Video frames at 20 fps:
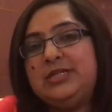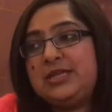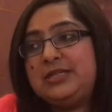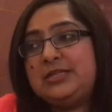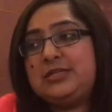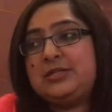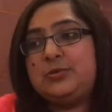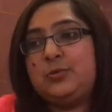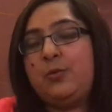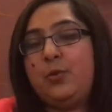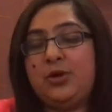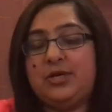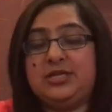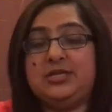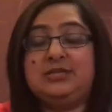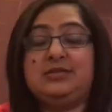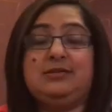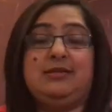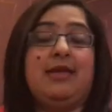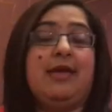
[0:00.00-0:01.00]
It's what
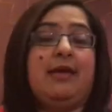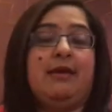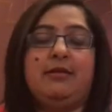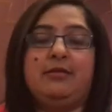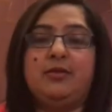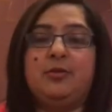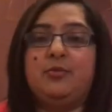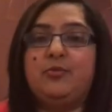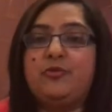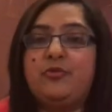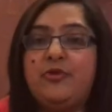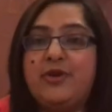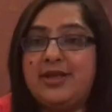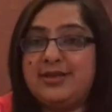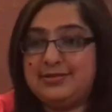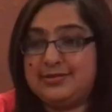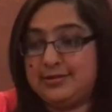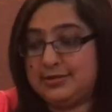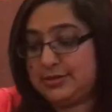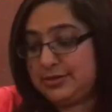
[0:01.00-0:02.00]
is there in the
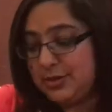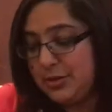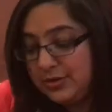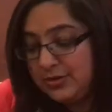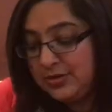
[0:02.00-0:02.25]
present.